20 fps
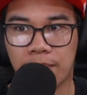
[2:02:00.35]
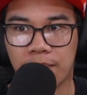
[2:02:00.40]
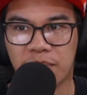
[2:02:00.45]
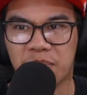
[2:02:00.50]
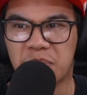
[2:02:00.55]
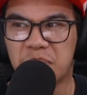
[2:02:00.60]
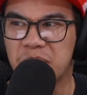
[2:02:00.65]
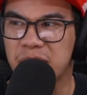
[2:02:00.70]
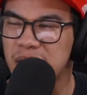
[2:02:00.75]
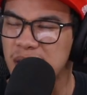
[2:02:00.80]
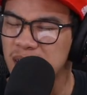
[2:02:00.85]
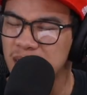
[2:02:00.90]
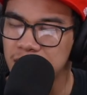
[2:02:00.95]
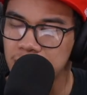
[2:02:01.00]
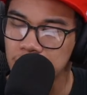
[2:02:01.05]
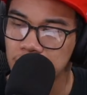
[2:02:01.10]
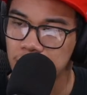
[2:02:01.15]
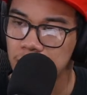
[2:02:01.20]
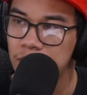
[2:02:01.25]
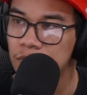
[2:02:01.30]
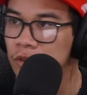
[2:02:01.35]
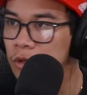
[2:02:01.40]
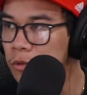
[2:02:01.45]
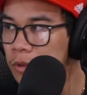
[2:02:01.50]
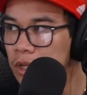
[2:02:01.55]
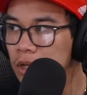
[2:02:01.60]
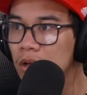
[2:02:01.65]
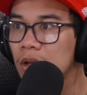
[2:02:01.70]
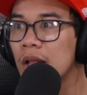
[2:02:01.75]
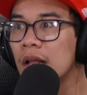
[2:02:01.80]
media, if you
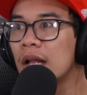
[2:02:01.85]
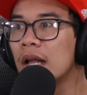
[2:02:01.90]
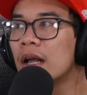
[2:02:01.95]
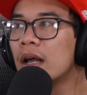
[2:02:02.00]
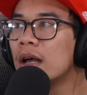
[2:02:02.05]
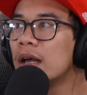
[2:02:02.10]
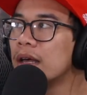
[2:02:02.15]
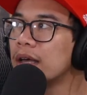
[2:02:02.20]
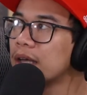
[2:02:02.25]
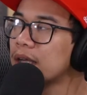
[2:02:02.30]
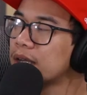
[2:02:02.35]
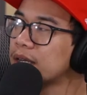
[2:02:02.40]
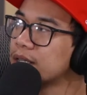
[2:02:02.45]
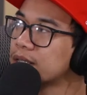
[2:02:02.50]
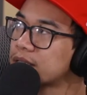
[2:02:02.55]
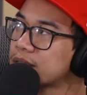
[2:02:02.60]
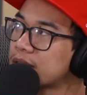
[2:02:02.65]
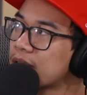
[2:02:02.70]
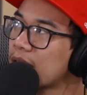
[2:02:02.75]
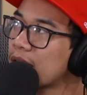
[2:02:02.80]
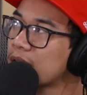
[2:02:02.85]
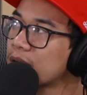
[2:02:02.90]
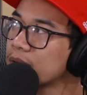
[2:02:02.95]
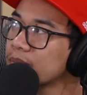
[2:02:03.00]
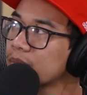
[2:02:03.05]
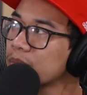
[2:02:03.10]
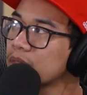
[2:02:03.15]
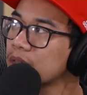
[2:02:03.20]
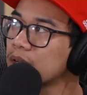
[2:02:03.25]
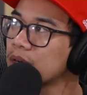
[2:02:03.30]
will. And it's that
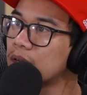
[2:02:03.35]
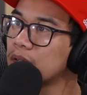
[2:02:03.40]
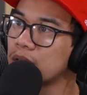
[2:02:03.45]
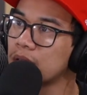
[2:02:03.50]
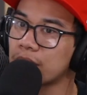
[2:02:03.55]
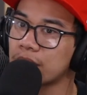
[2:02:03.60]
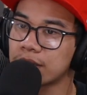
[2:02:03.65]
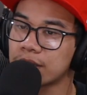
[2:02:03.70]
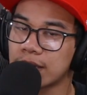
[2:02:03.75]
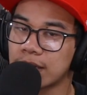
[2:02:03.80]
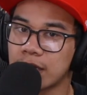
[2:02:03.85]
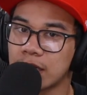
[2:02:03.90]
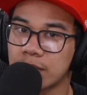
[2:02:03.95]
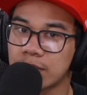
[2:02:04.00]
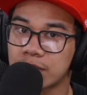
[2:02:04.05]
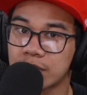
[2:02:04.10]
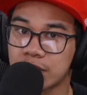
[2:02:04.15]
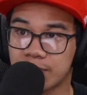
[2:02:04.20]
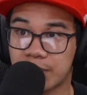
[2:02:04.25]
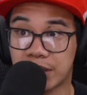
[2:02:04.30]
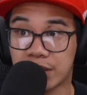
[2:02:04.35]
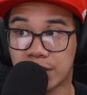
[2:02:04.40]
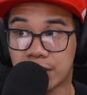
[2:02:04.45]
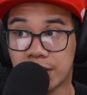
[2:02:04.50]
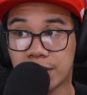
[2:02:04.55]
a lot of times, especially